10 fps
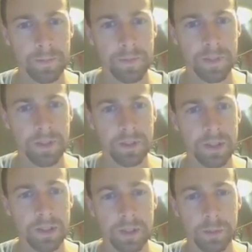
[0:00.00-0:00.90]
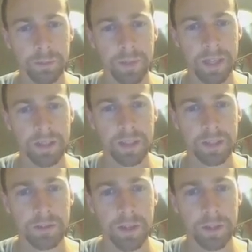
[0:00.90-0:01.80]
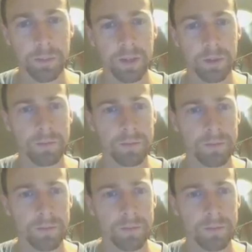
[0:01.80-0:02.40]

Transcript: So she's going to be basically straight in the middle.